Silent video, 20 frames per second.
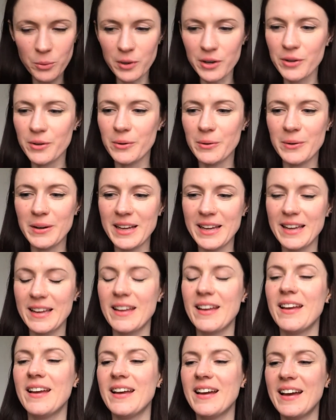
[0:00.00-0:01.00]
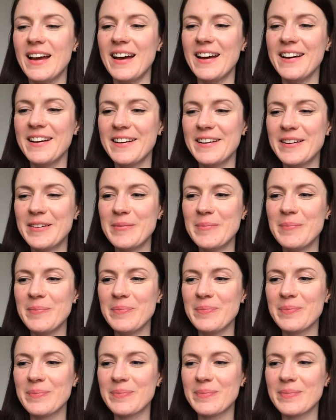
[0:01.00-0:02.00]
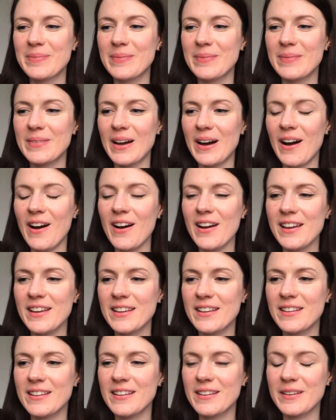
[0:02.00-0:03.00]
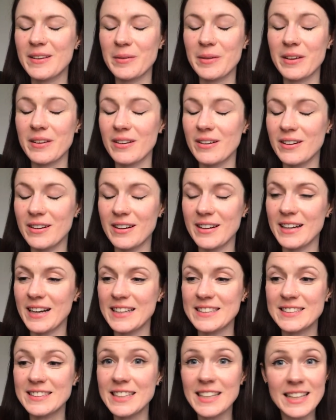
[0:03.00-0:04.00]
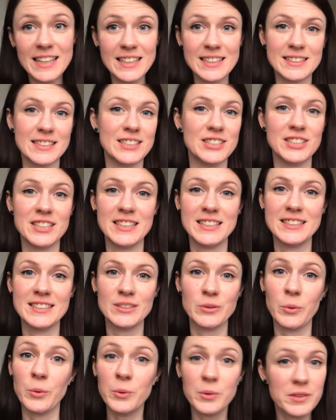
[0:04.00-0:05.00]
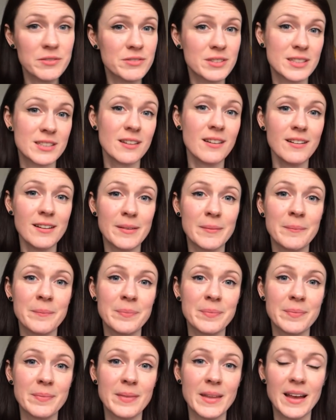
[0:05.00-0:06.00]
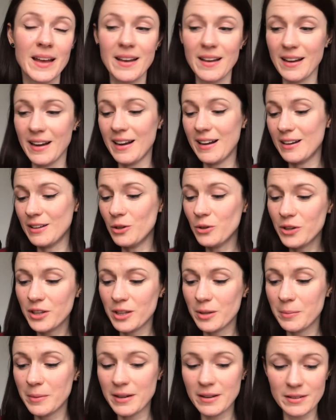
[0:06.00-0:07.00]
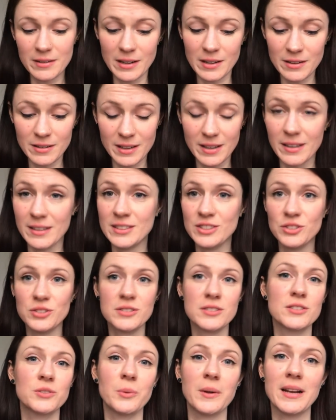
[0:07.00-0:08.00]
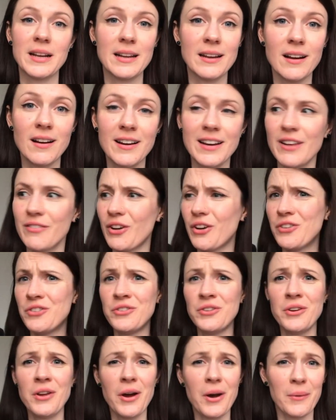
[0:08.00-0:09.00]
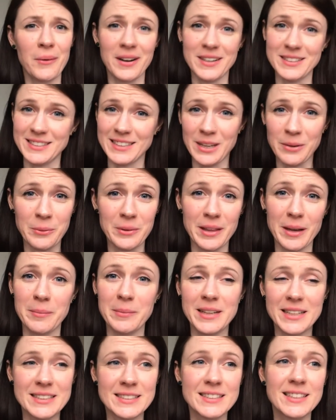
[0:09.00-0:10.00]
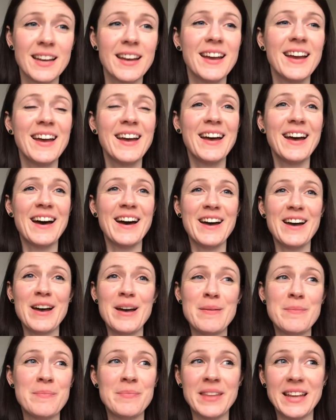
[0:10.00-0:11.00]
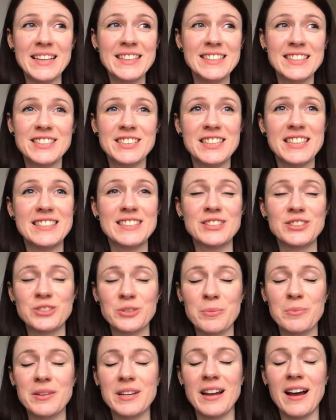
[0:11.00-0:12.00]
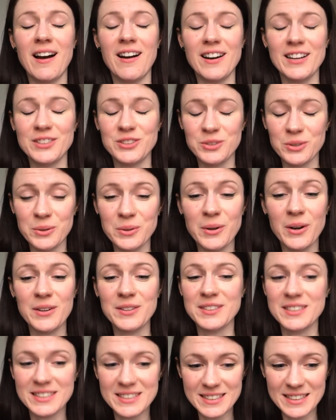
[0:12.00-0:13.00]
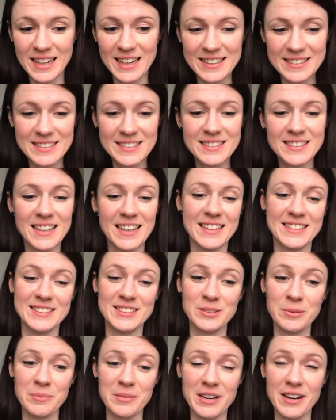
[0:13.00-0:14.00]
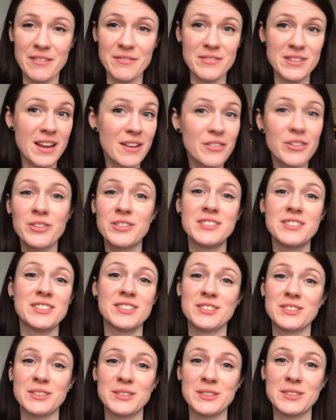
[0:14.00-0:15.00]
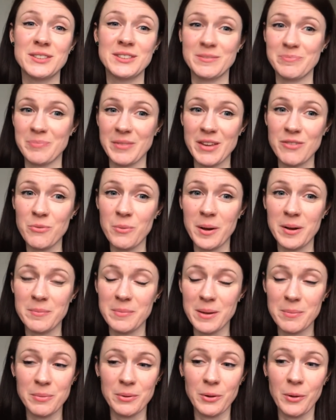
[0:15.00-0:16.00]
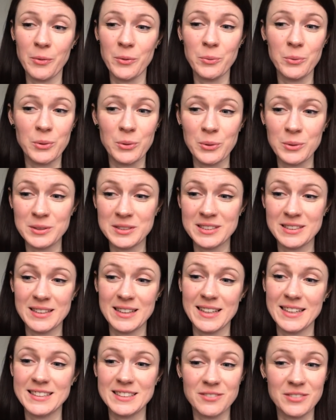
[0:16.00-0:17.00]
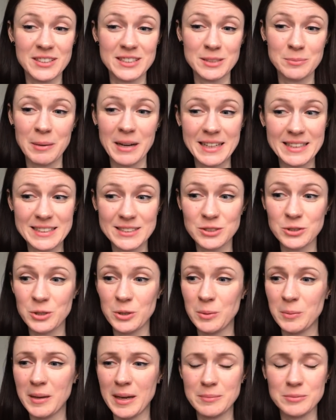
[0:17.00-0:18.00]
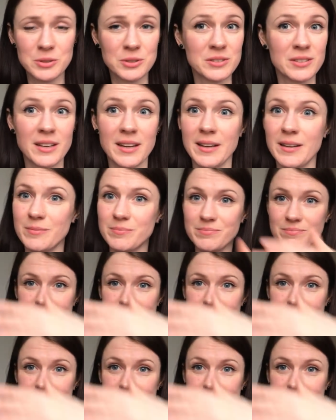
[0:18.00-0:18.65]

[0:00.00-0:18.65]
want to call it, um, I, I see ECGs all the time. I look at them and I, I, think it's just a squiggly line. I've got no idea what that means. Um, ECGs is something I do not understand and something I've never understood. Even when people on the wards and things have explained it to me, I'm just like,